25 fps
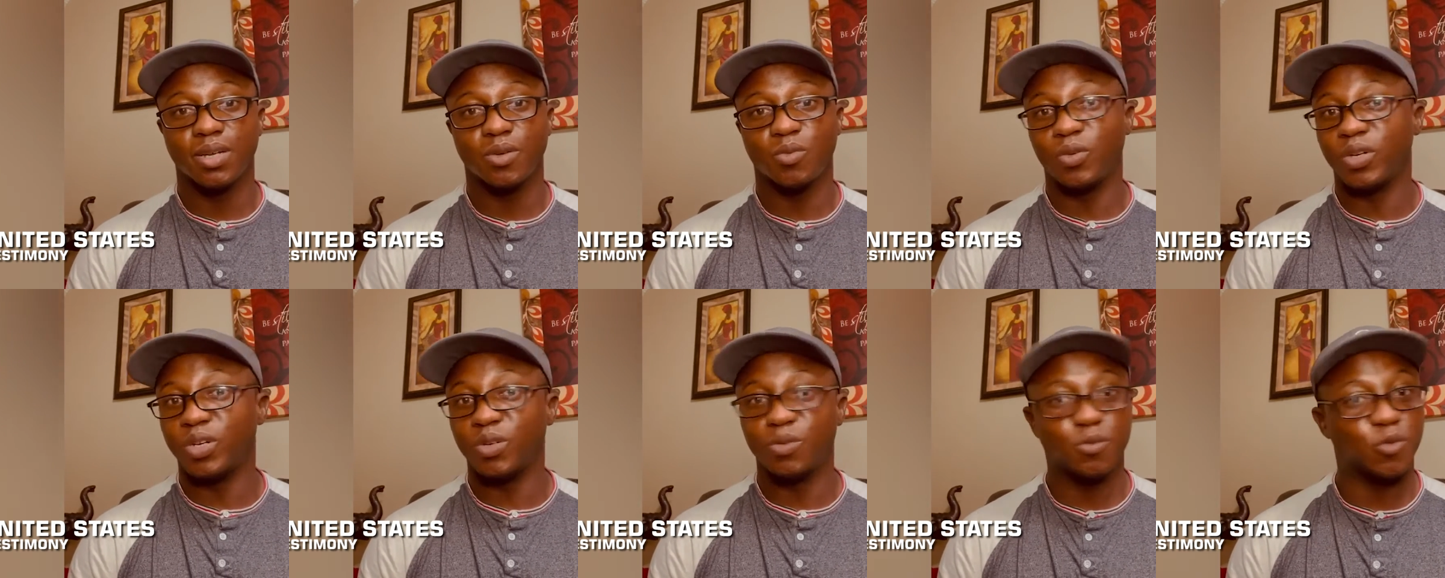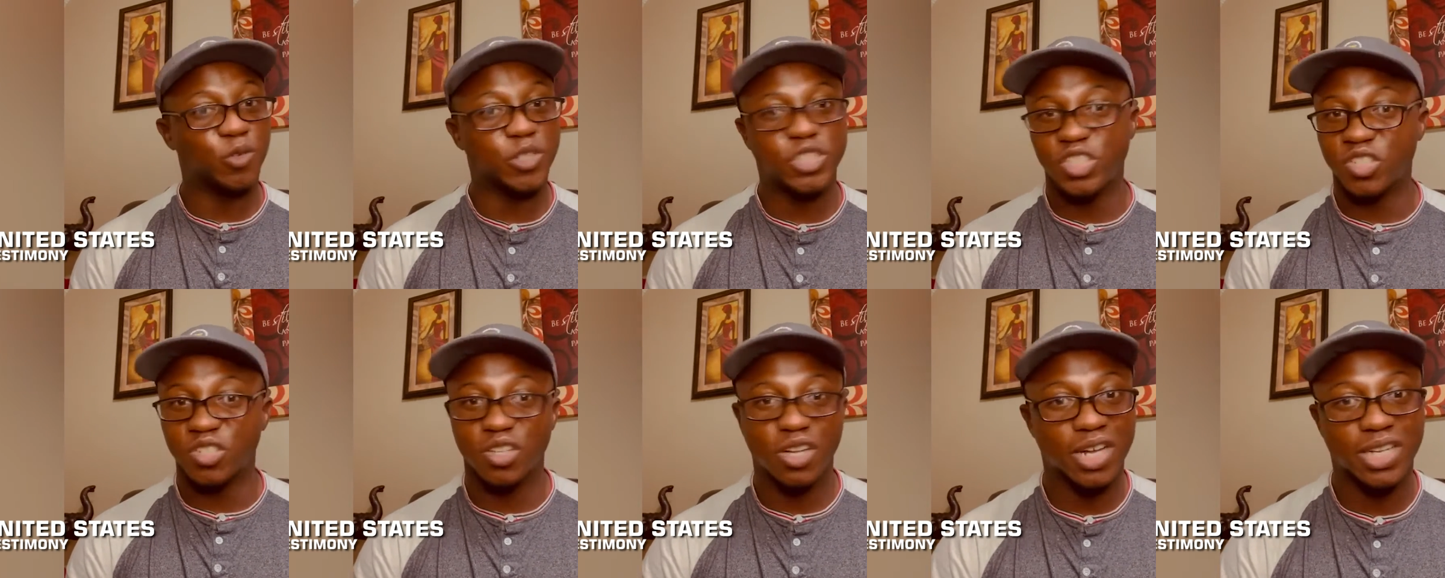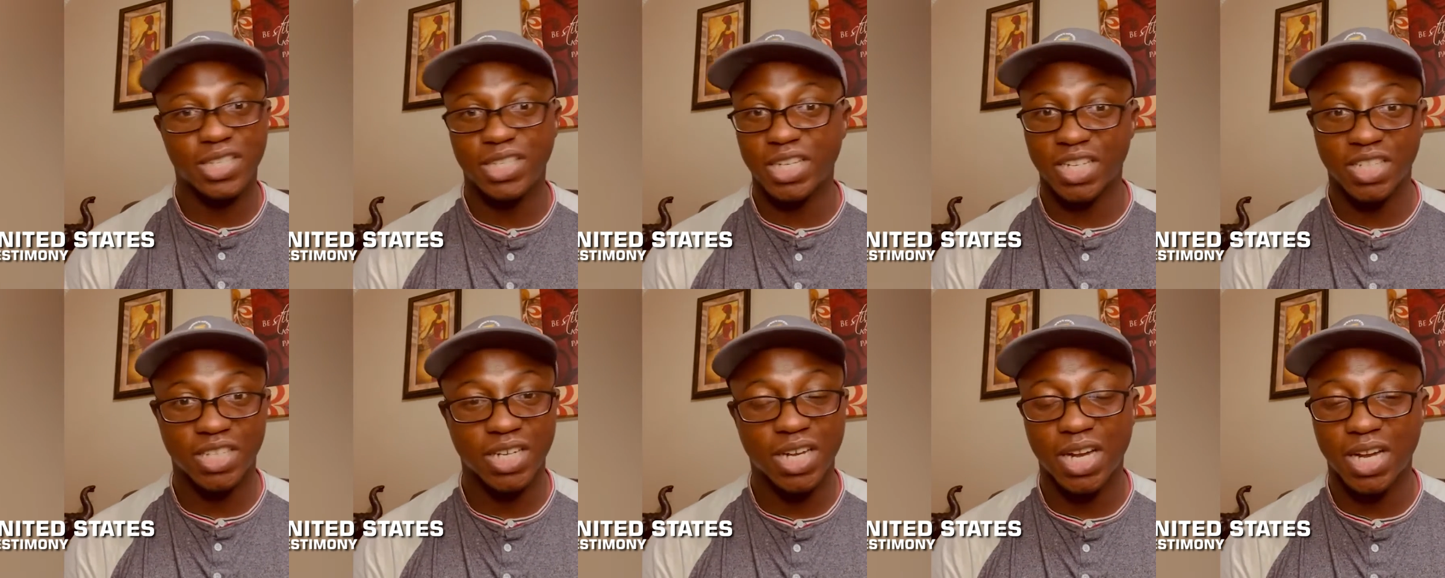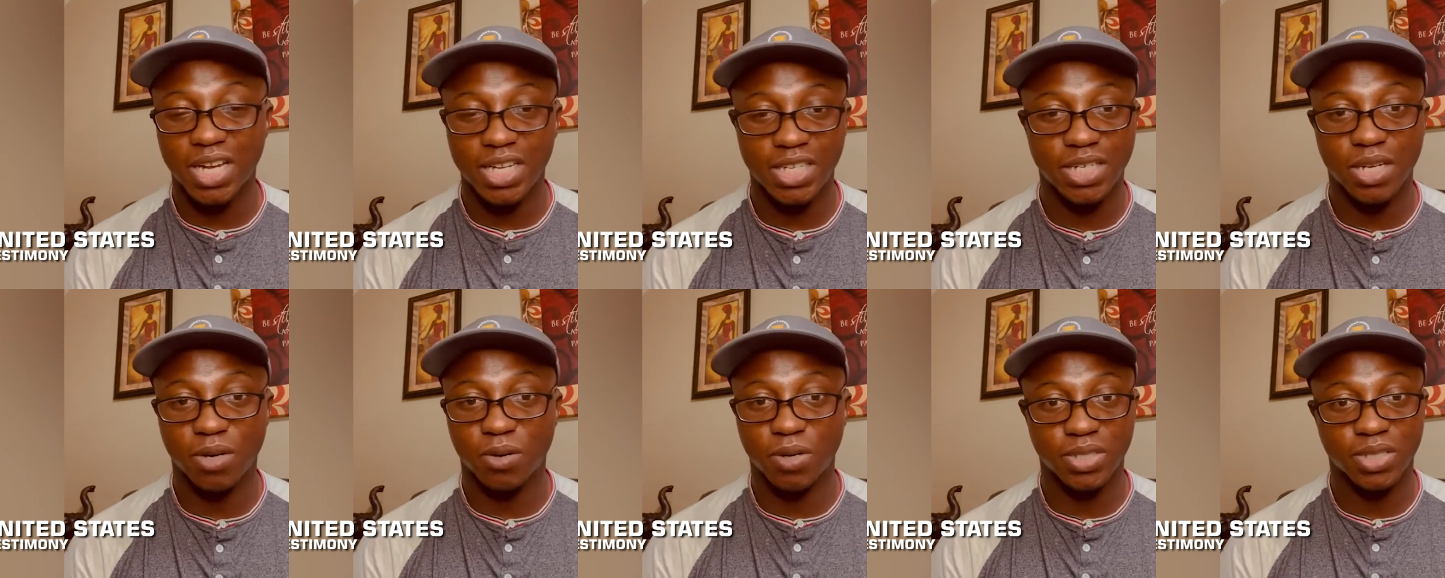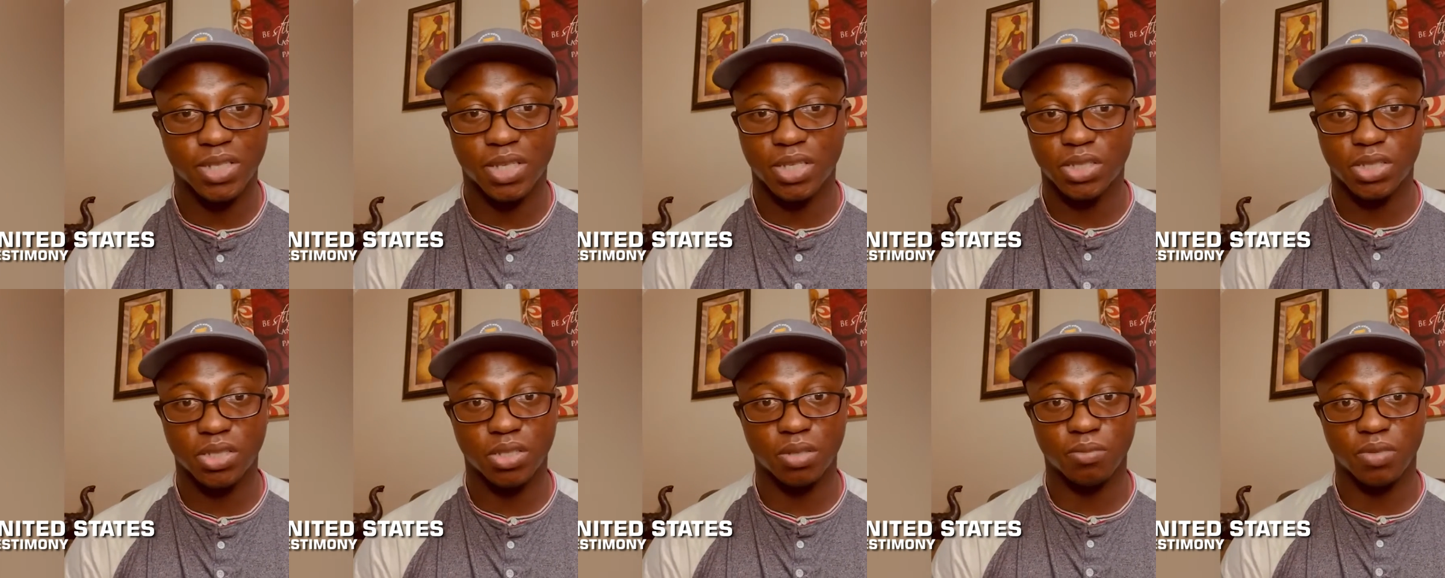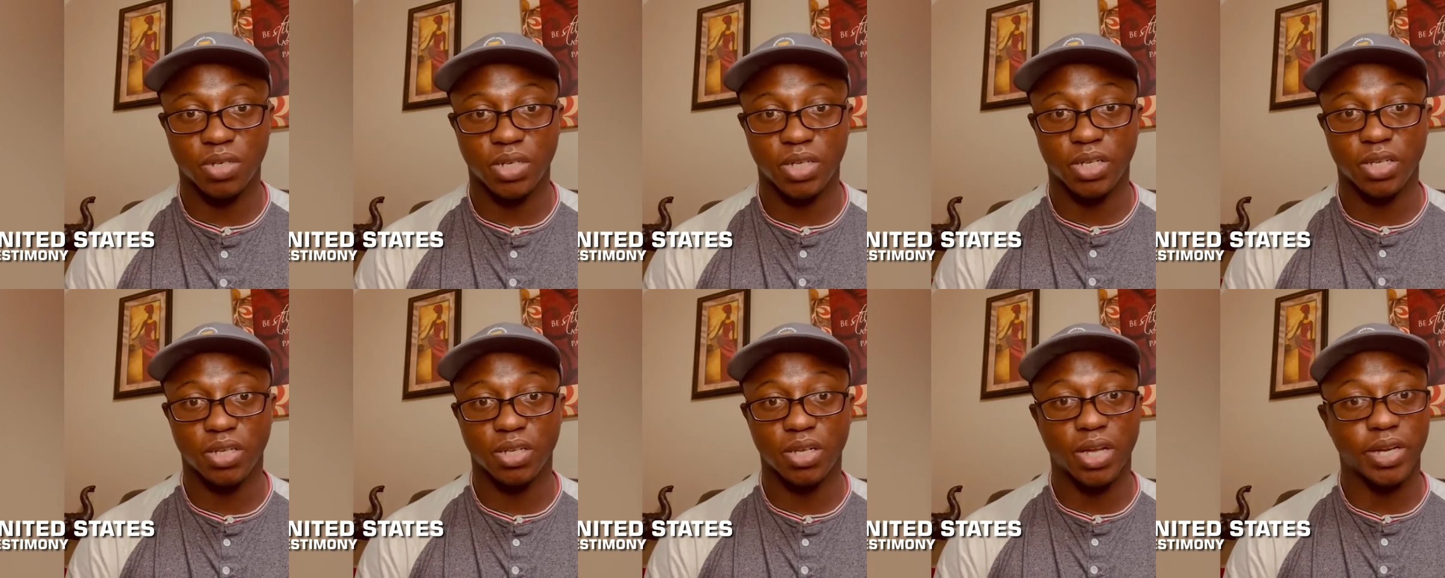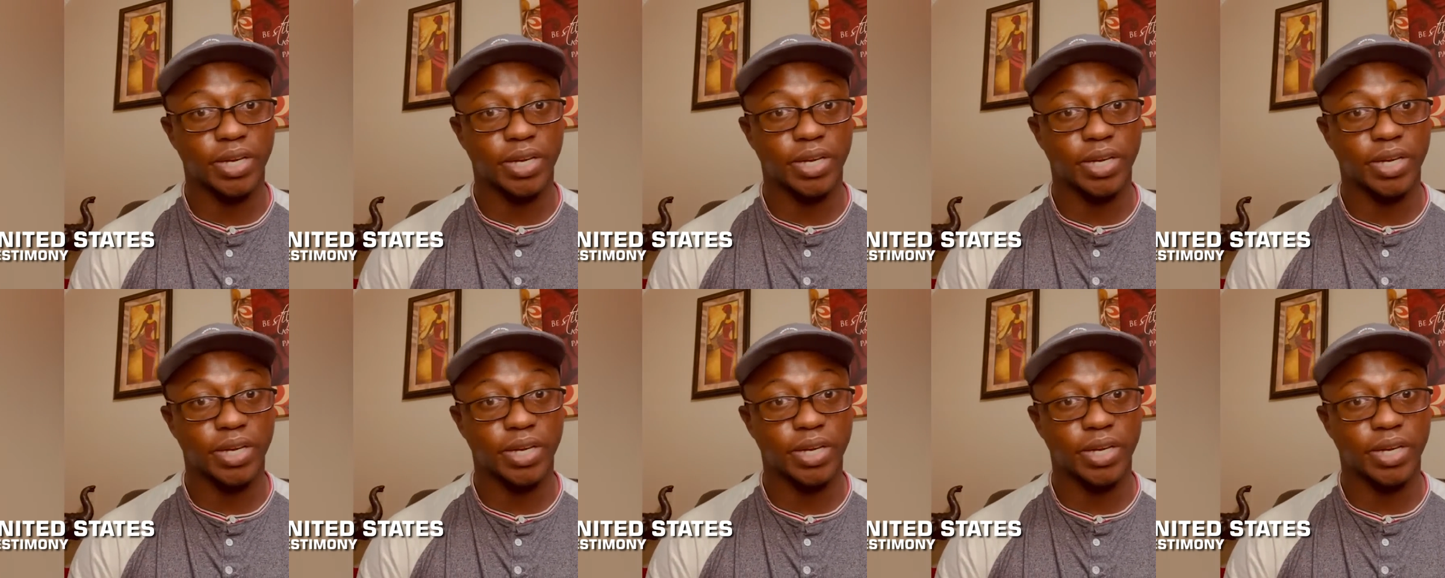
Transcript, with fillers: we, we should not hide our testimony.